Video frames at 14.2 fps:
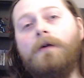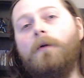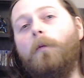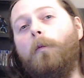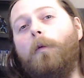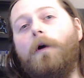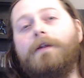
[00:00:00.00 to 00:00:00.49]

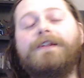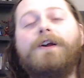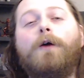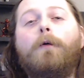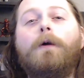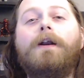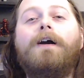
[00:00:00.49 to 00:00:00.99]
What's
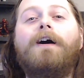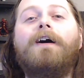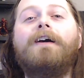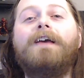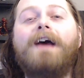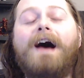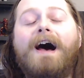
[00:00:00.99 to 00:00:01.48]
going
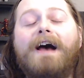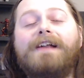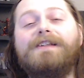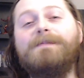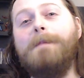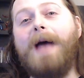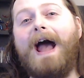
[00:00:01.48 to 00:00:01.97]
on,
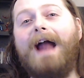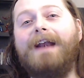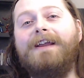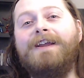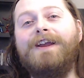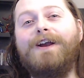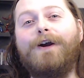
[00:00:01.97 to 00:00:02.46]
guys? Matt
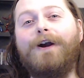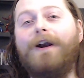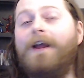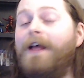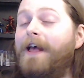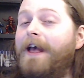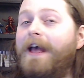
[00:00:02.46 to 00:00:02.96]

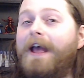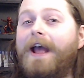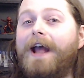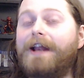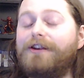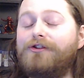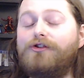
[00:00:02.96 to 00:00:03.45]
here,
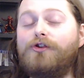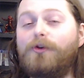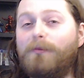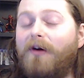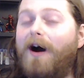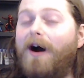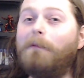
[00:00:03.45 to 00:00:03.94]
and you
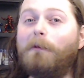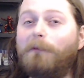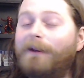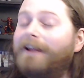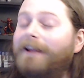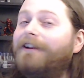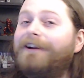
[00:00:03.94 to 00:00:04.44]

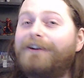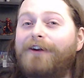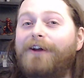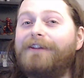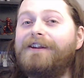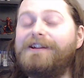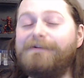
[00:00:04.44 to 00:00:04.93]
probably clicked
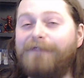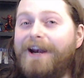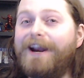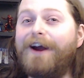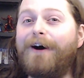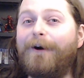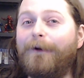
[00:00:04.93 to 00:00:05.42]
on this
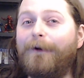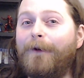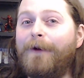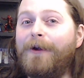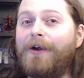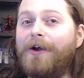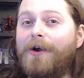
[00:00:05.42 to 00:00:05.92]
video
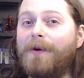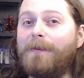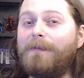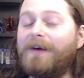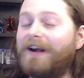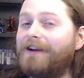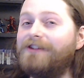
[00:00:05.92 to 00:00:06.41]

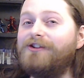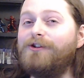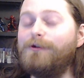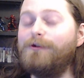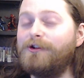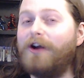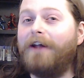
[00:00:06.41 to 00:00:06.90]
because
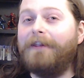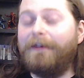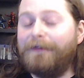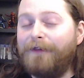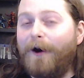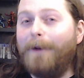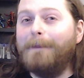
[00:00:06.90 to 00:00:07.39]
you saw the
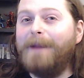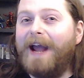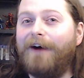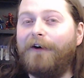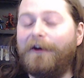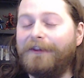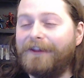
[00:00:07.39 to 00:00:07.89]

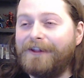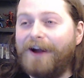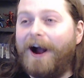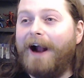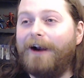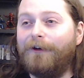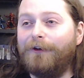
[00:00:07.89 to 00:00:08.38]
thumbnail and the
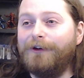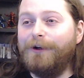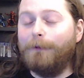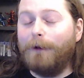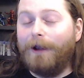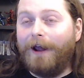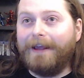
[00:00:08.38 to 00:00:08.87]
title and you
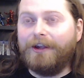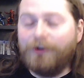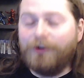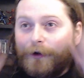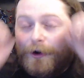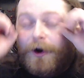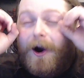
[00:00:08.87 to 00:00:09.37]
were like,
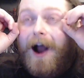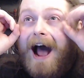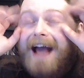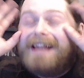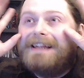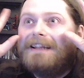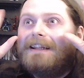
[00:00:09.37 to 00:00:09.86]
your
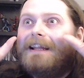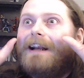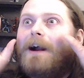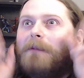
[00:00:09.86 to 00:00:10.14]
eyes lit up